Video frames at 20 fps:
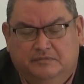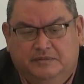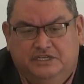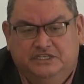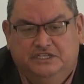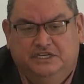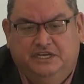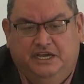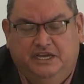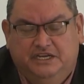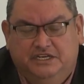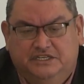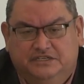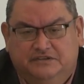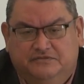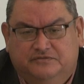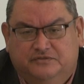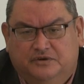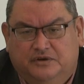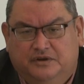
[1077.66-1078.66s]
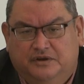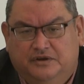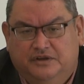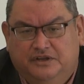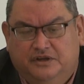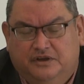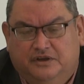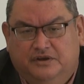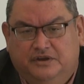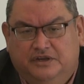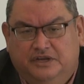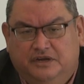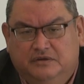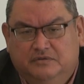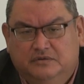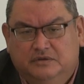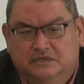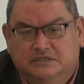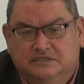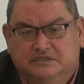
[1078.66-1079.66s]
education for our young
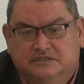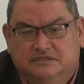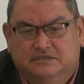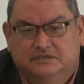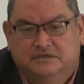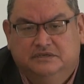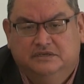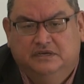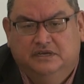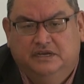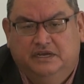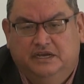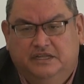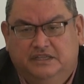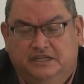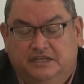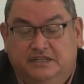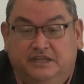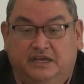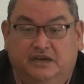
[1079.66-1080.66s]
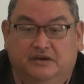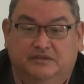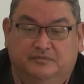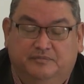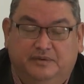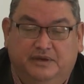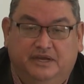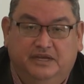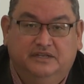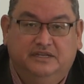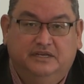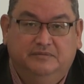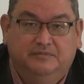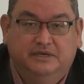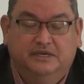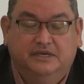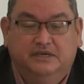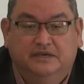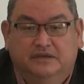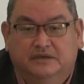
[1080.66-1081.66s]
ones, and then now the
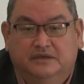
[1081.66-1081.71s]
pandemic,